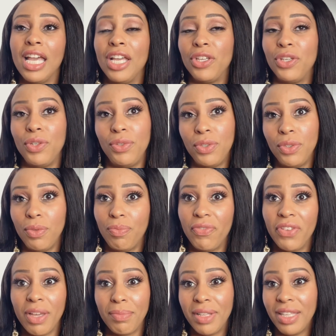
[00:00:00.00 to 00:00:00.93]
youtube
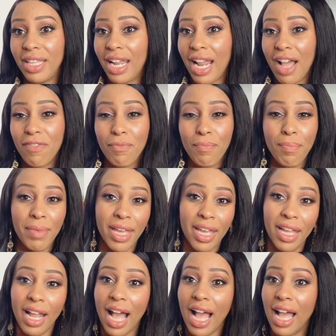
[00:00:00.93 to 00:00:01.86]
family that i've
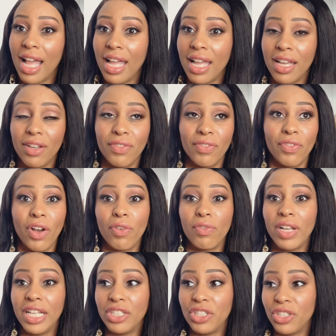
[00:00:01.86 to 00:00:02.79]
met i have a
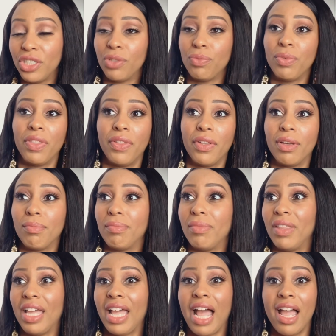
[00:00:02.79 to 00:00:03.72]
relationship with them
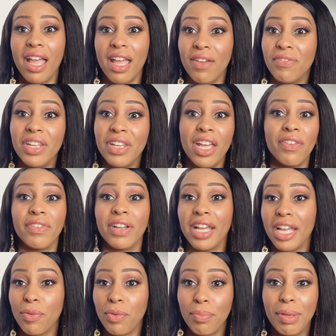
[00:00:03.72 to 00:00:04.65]
that i have never
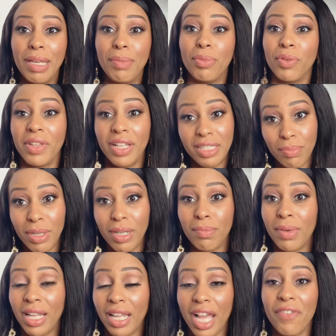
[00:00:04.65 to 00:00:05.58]
had with people that's been in
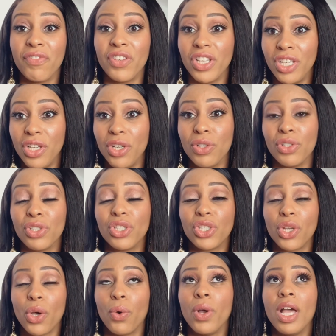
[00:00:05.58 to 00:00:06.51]
my life for years
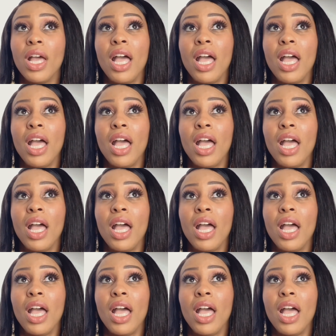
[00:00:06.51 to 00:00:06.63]
so